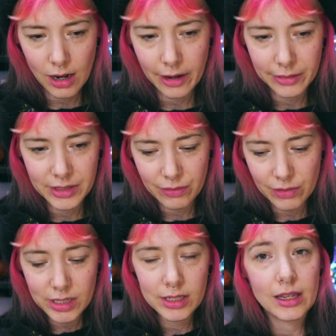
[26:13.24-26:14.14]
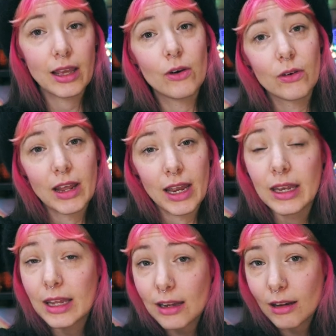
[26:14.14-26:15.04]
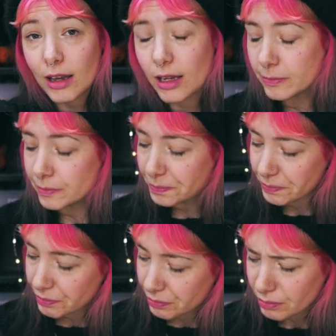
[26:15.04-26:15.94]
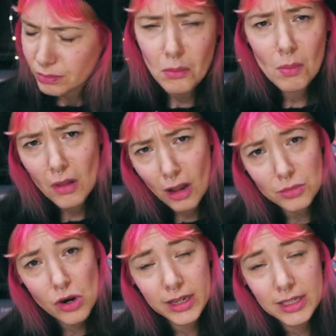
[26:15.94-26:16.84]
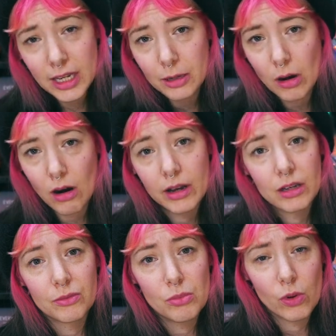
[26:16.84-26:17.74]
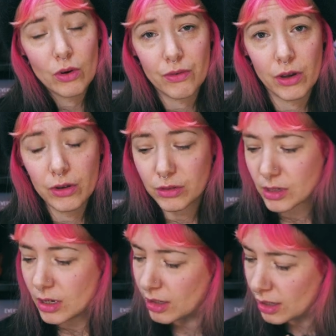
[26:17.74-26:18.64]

I was recently on a knit night. I'm trying to take part in more of those.